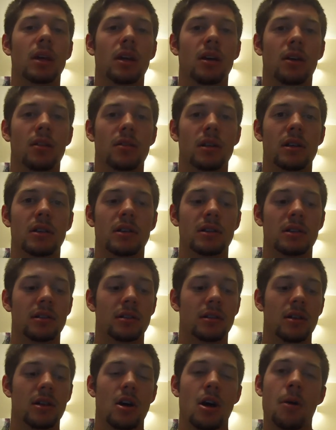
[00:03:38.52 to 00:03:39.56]
on this
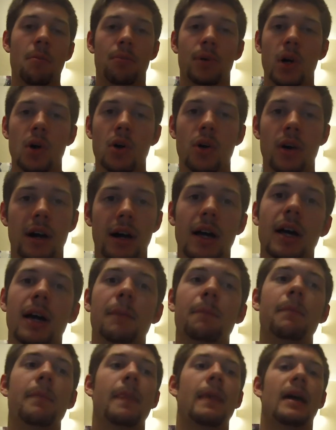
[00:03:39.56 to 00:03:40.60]

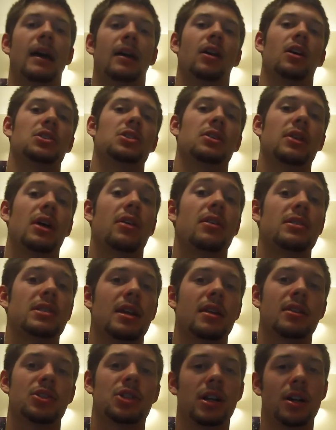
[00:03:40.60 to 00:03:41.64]
program, and also on the other side of
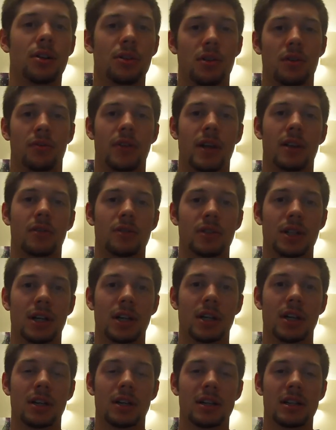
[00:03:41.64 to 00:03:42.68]
the channel you can follow
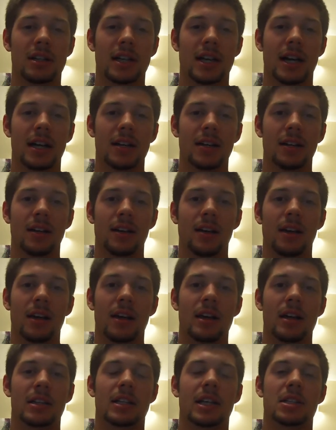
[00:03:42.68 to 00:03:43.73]
Doug and his cutting.
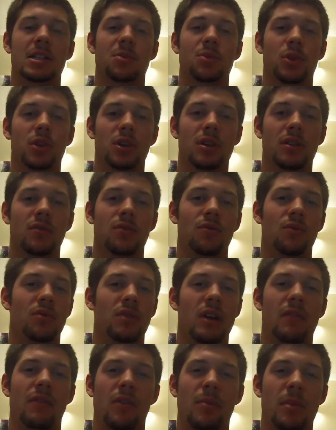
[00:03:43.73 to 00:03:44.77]
He's got some good
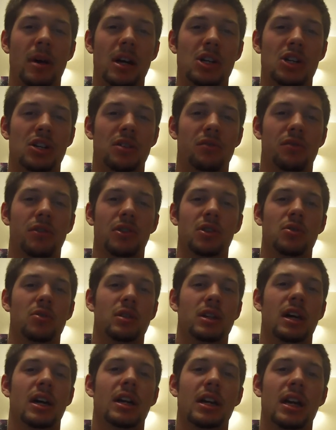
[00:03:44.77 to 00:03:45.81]
information for you
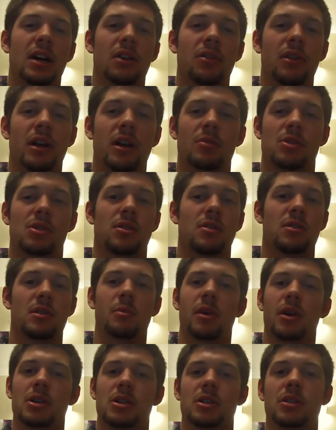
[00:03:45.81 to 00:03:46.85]
cutting out there. I'm sure there's a
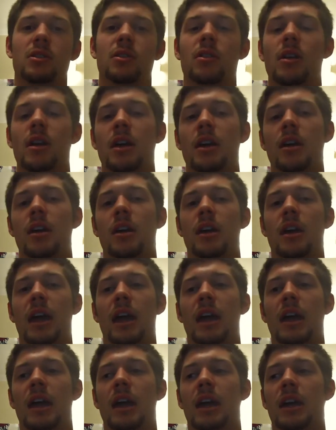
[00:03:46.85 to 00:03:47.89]
bunch of you,
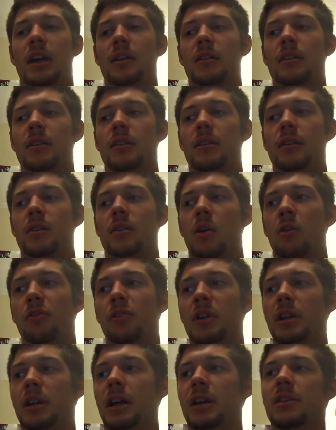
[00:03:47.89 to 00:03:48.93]
and
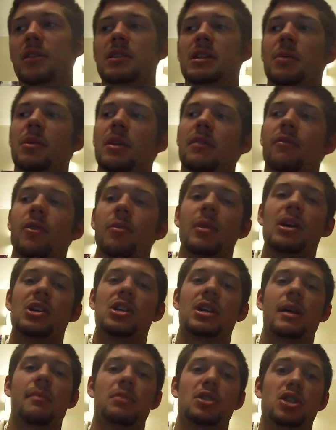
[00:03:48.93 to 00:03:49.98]
hopefully you like some of the
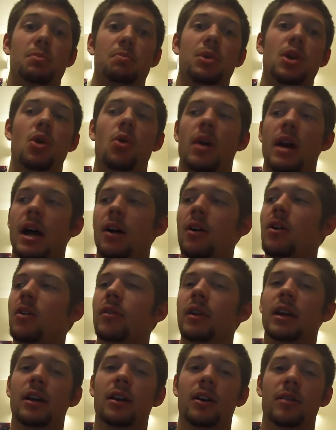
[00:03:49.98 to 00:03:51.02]
information I'm spewing out over
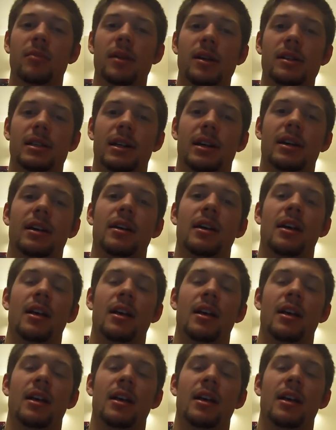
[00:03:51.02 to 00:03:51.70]
here on my side.